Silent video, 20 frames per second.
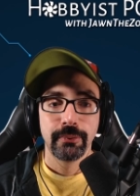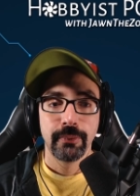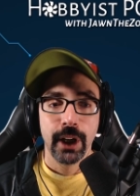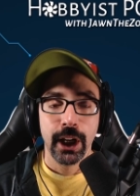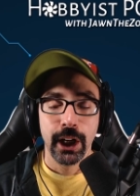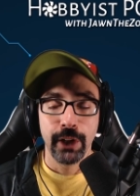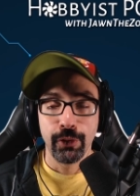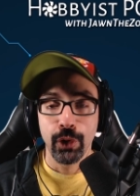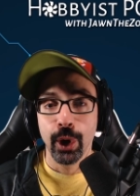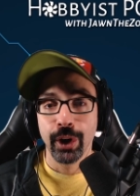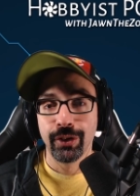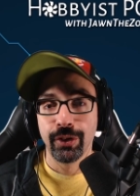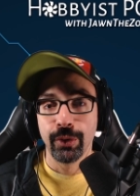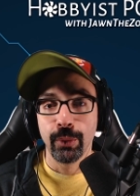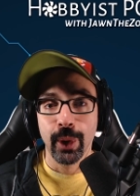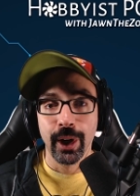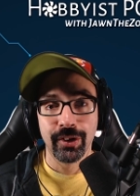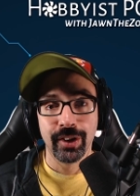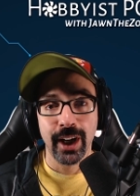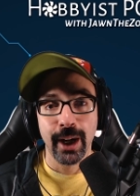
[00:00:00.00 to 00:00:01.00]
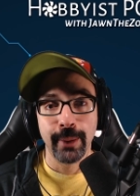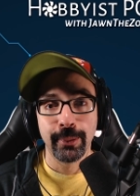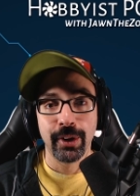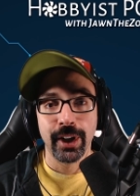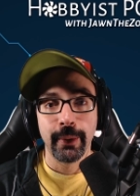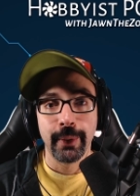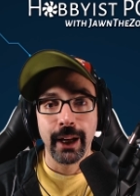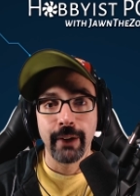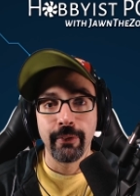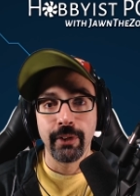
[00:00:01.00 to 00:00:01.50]
And of course, if you want to stay up to date
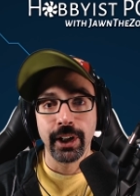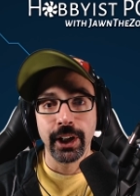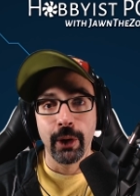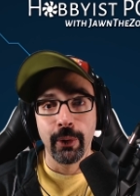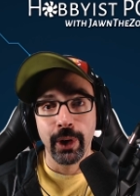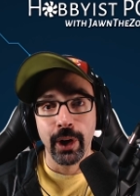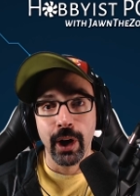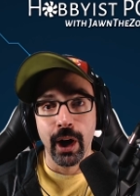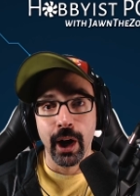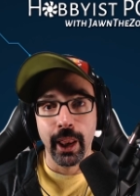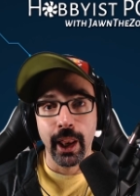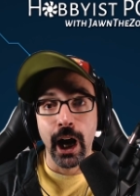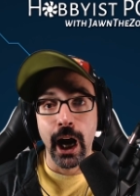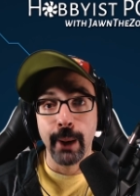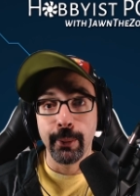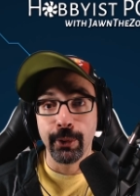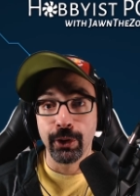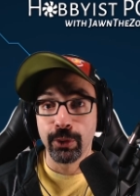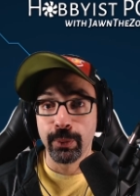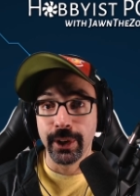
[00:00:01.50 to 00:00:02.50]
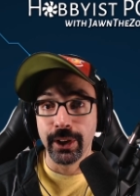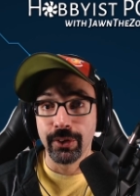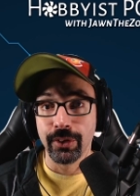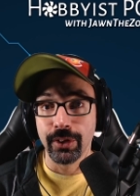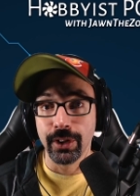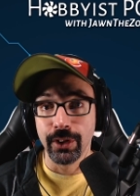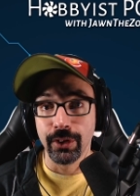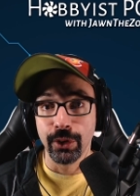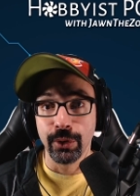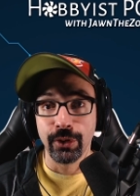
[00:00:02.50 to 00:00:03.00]
with everything going on in the Hobbyist
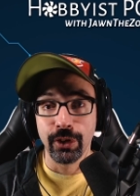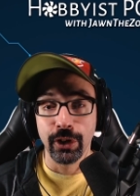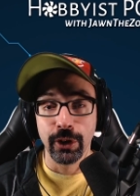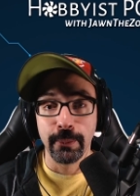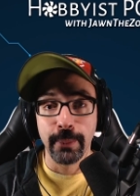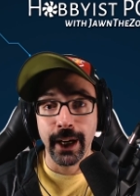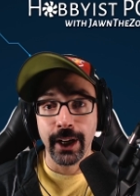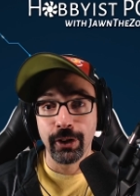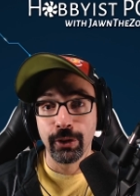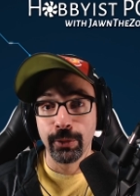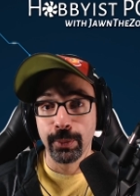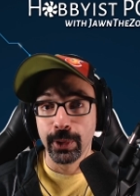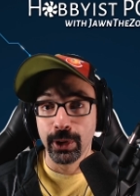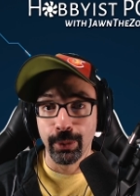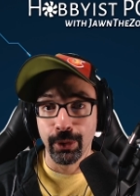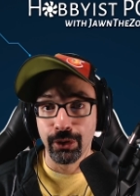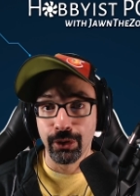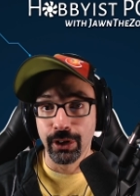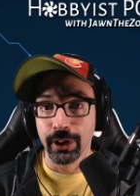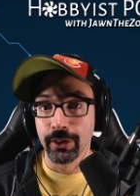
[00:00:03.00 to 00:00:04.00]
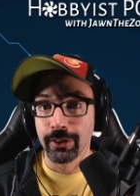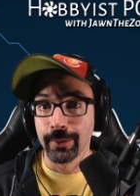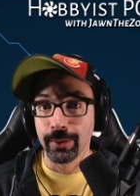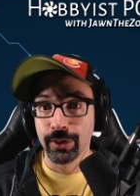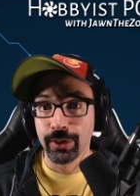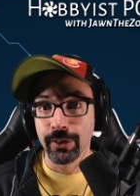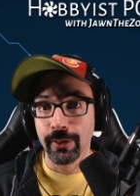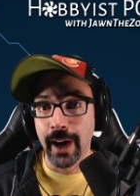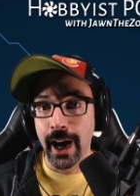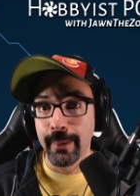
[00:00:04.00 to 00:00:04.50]
PC's YouTube page, please be sure to
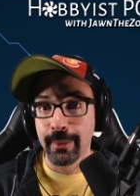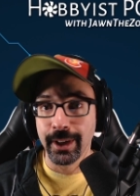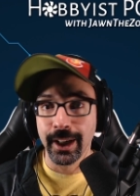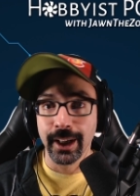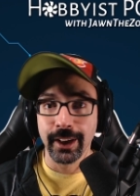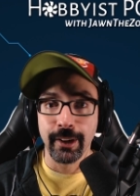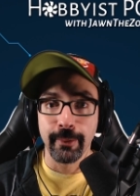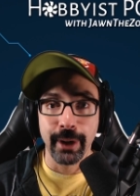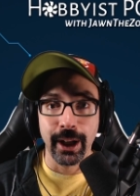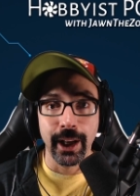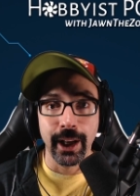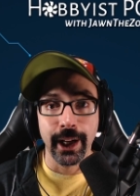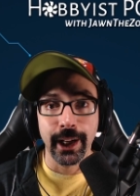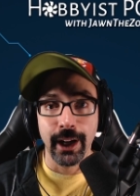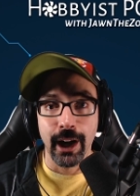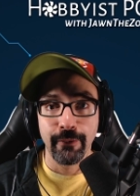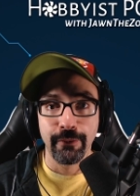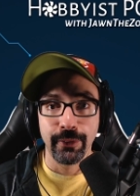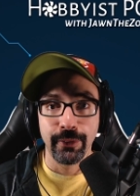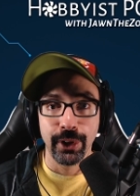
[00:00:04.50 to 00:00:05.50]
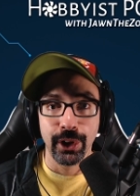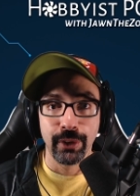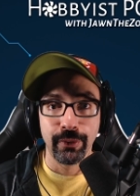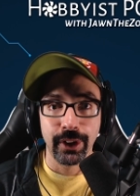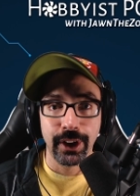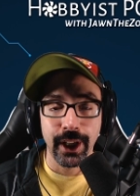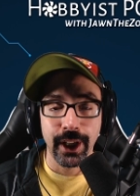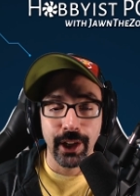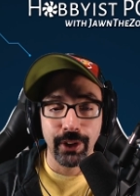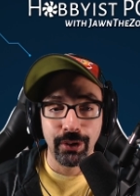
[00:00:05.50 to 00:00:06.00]
subscribe and hit the bell icon for
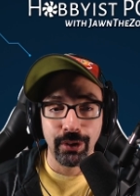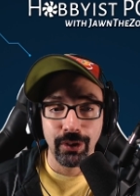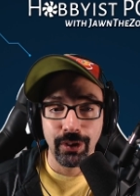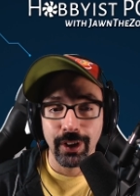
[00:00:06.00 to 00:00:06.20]
notifications.